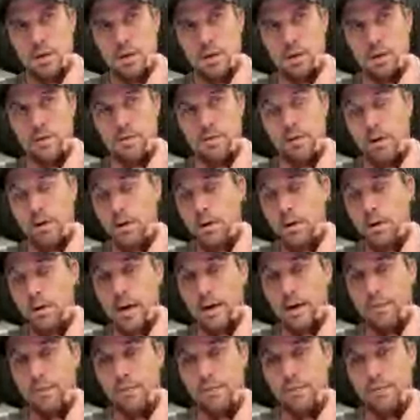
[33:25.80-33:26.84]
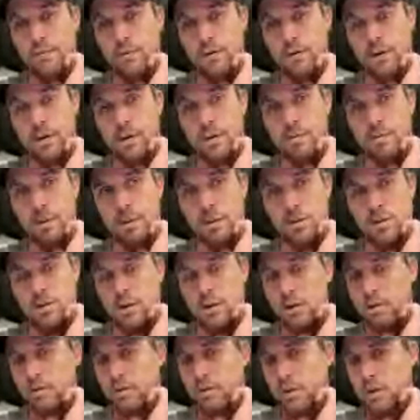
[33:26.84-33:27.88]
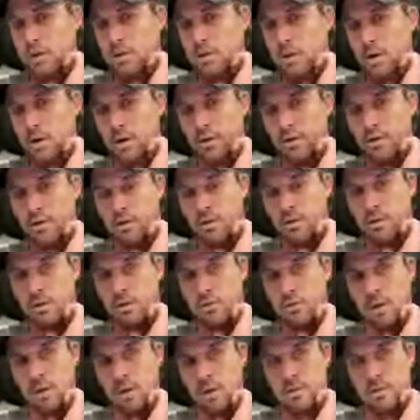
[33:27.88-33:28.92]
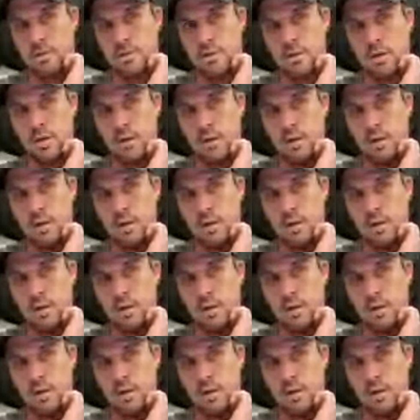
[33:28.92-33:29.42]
of her life, and the struggle she's gone through, as well as